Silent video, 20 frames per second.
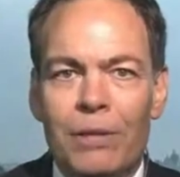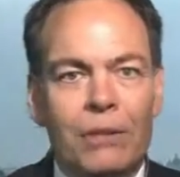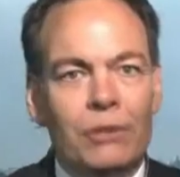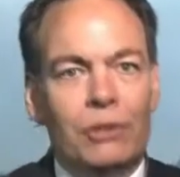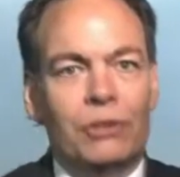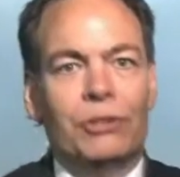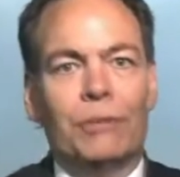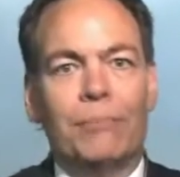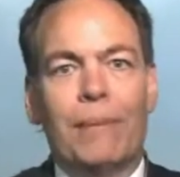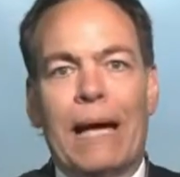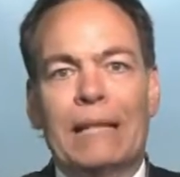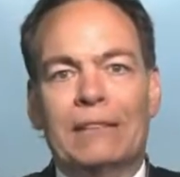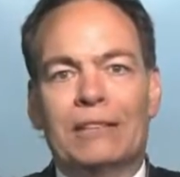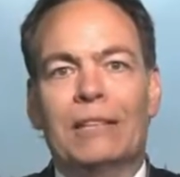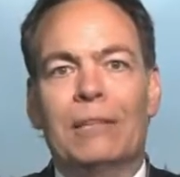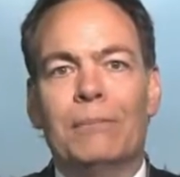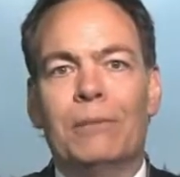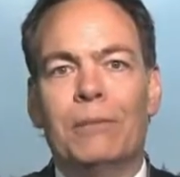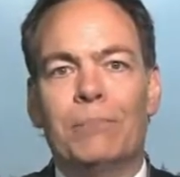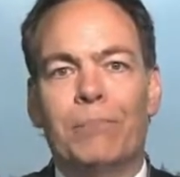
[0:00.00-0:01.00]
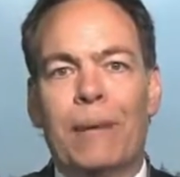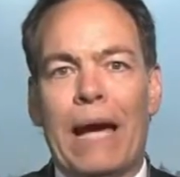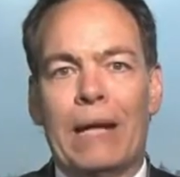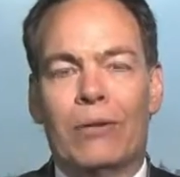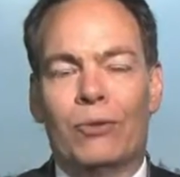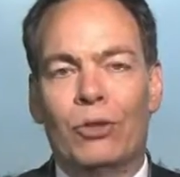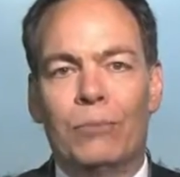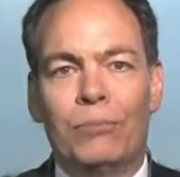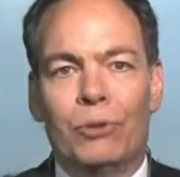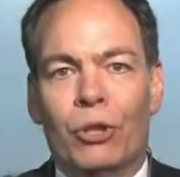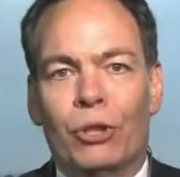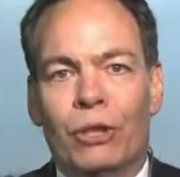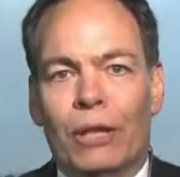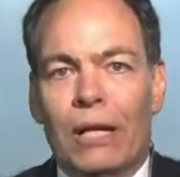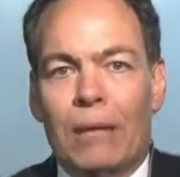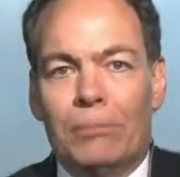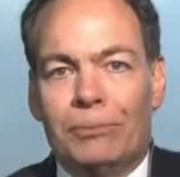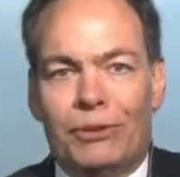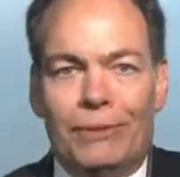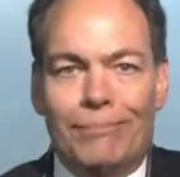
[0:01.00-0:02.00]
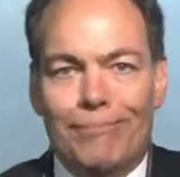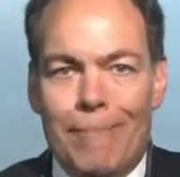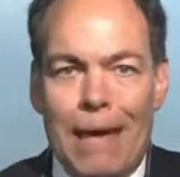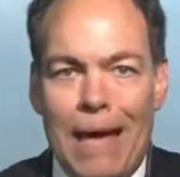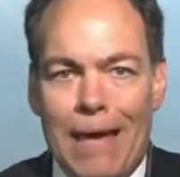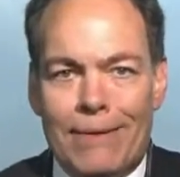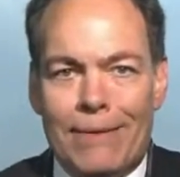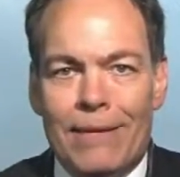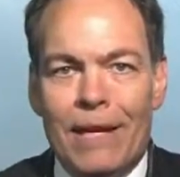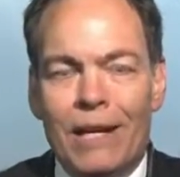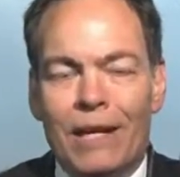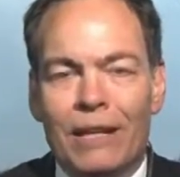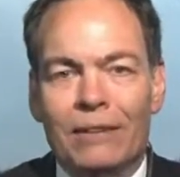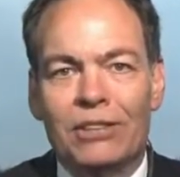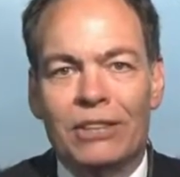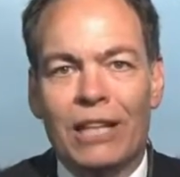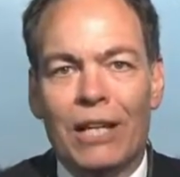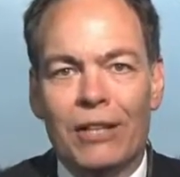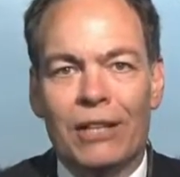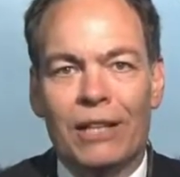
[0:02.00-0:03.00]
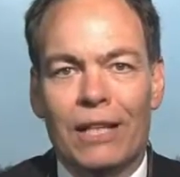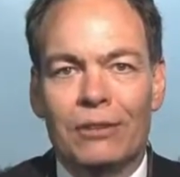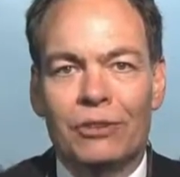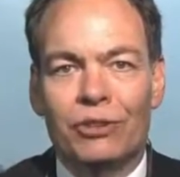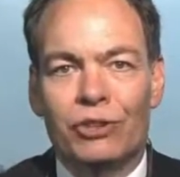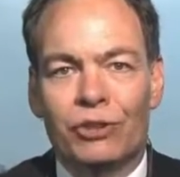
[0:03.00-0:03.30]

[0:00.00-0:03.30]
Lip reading: You can just imagine them in the back room cooking up some meth and selling it on the